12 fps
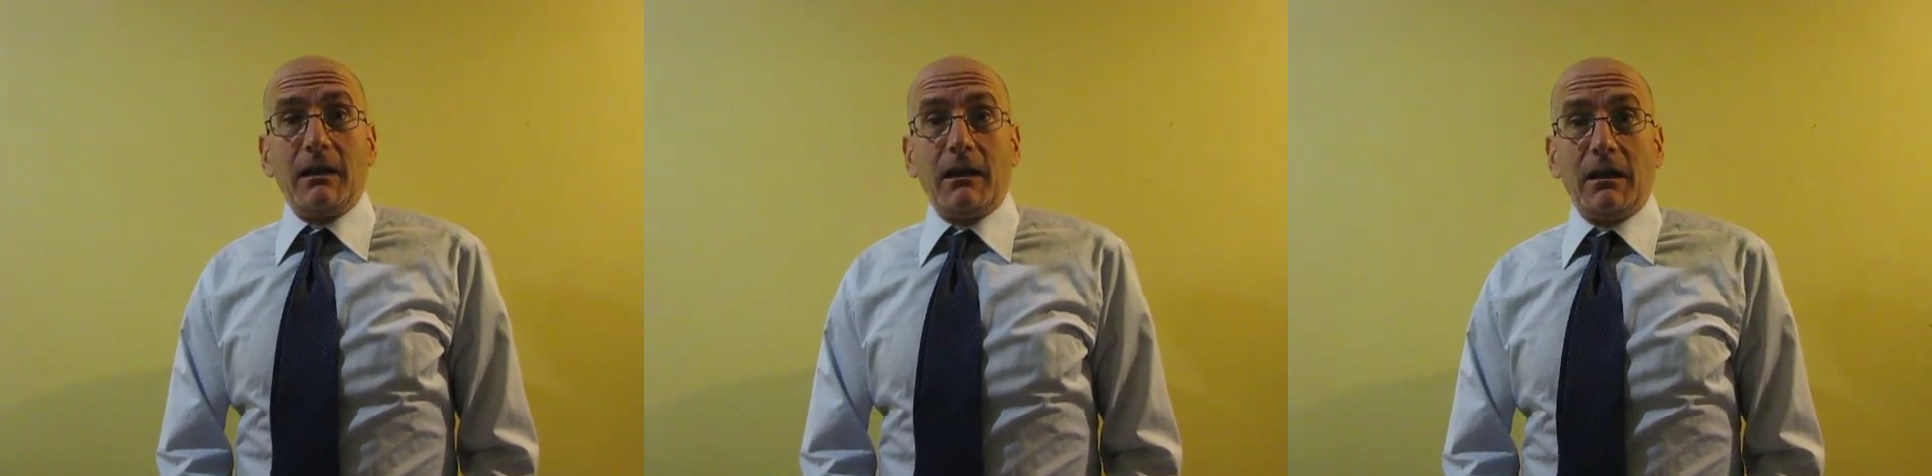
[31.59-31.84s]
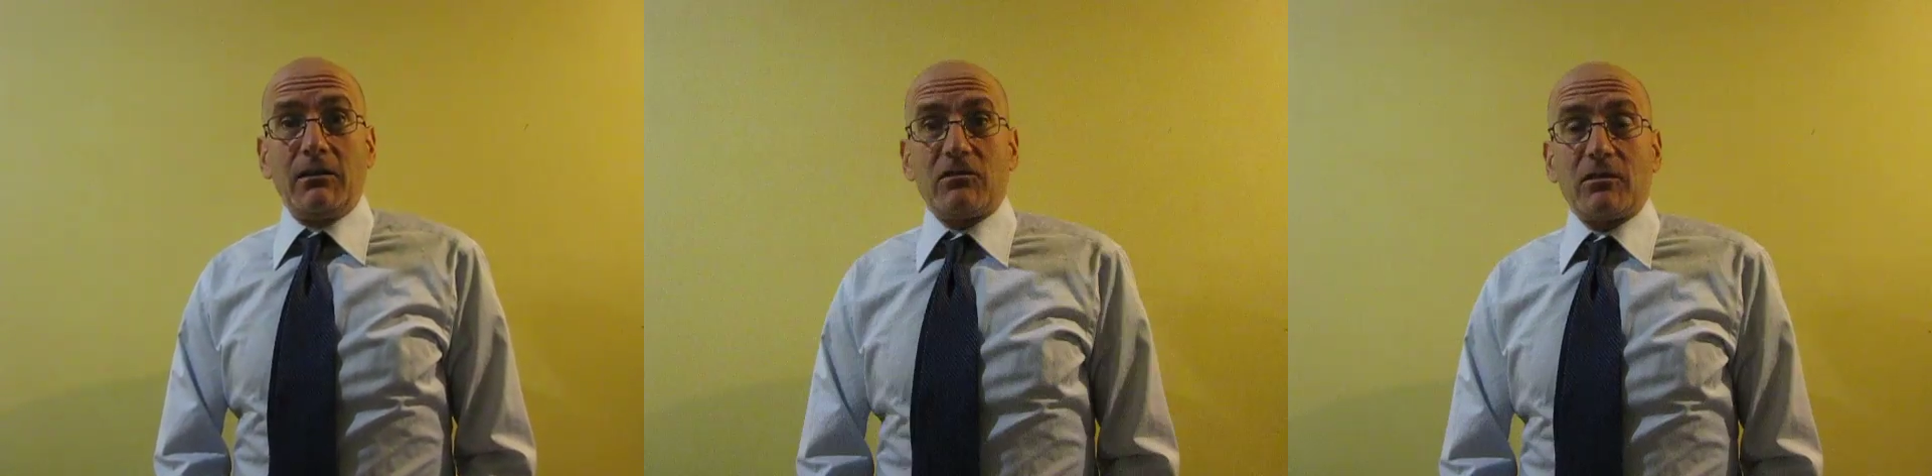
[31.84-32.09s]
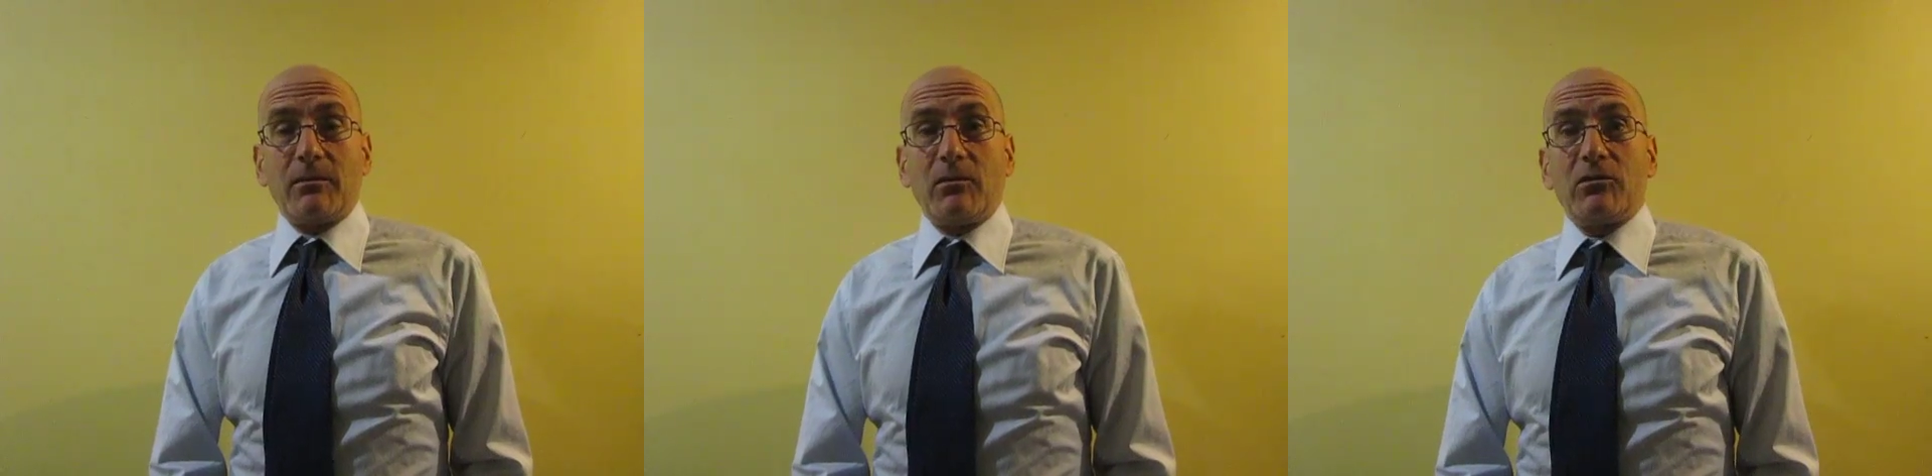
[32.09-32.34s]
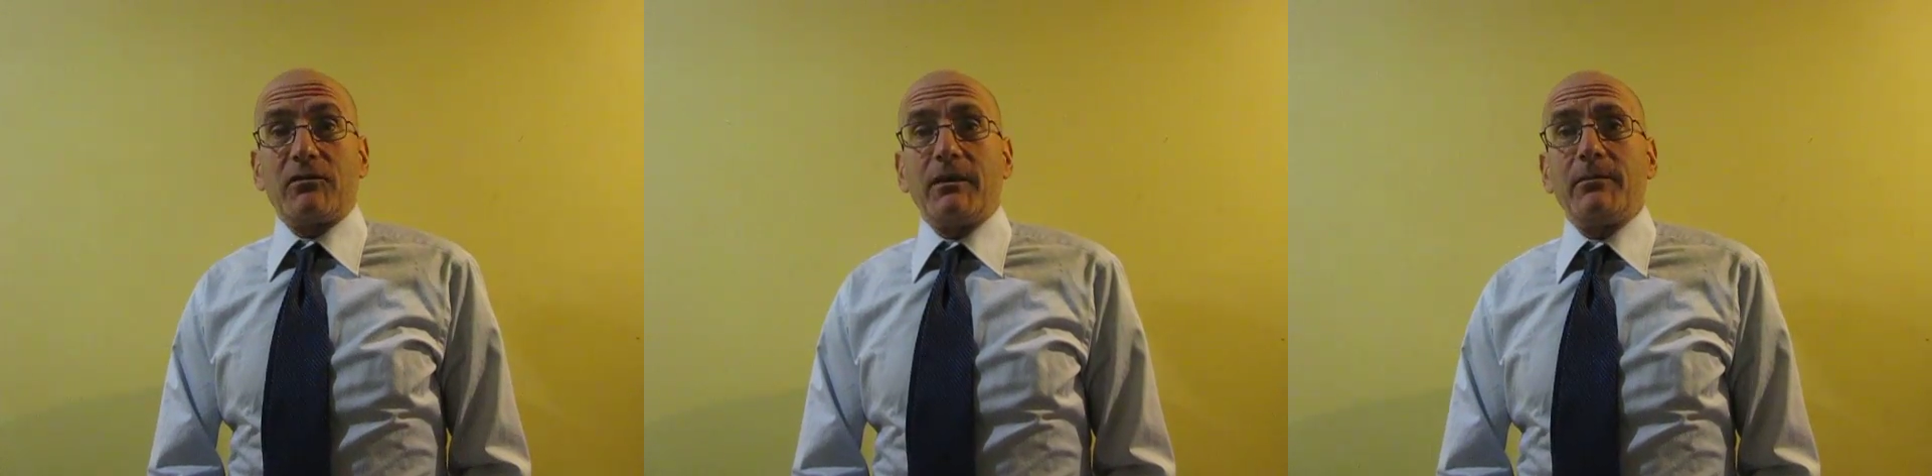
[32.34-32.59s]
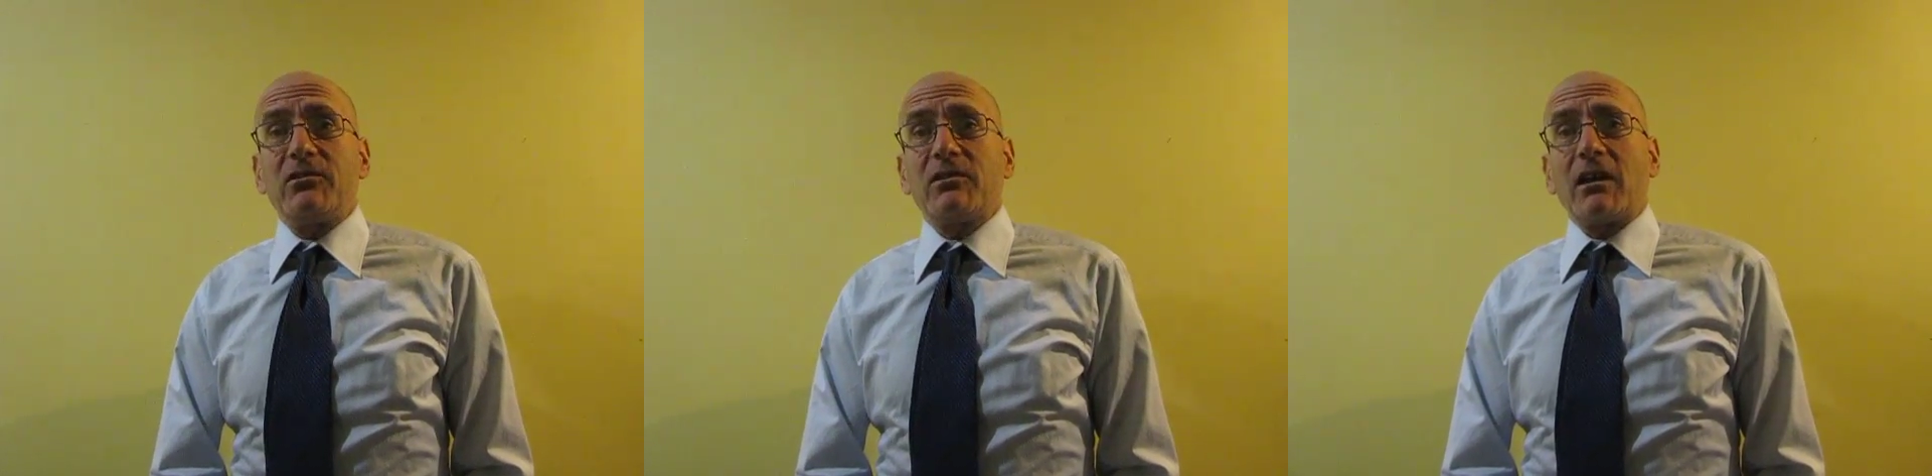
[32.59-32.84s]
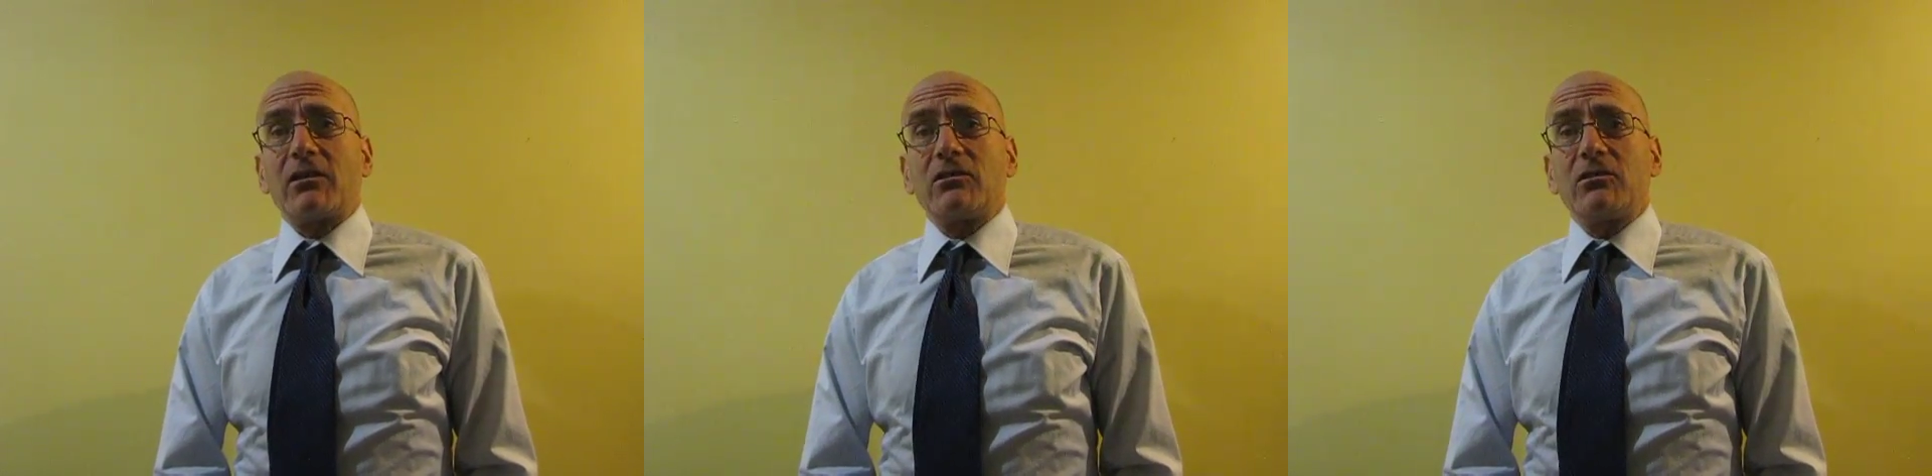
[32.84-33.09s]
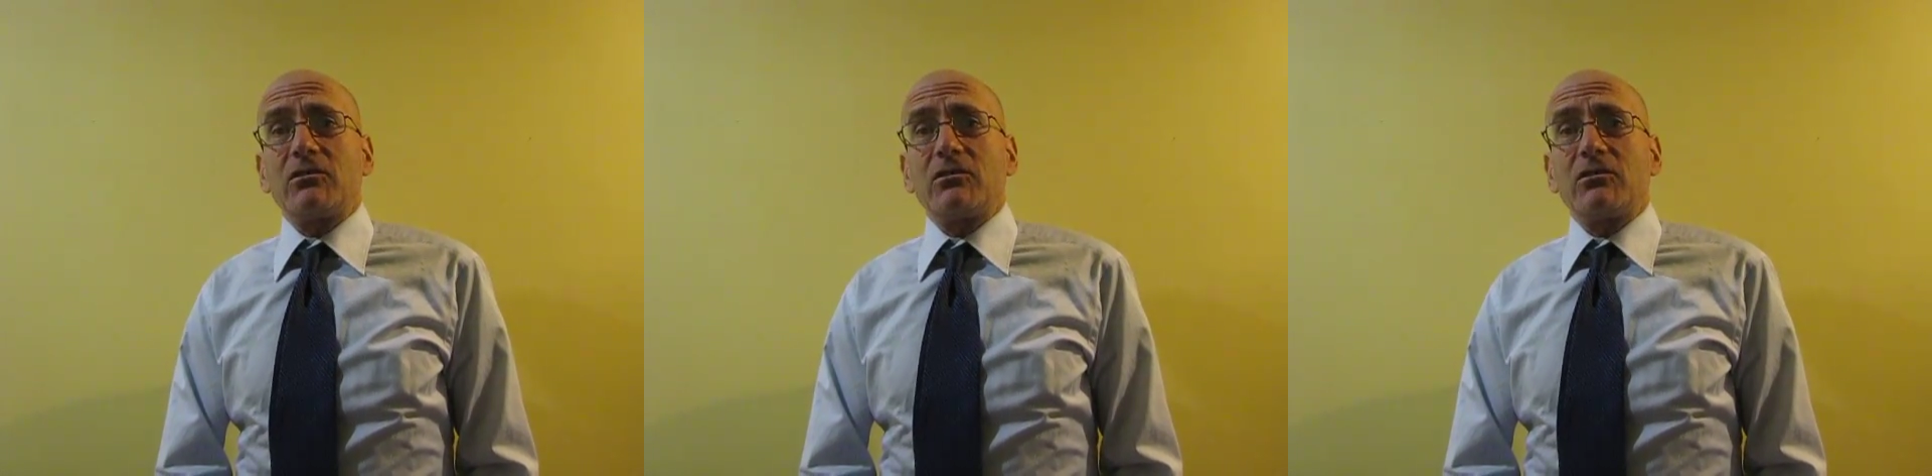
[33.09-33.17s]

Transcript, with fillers: and some of the most famous acting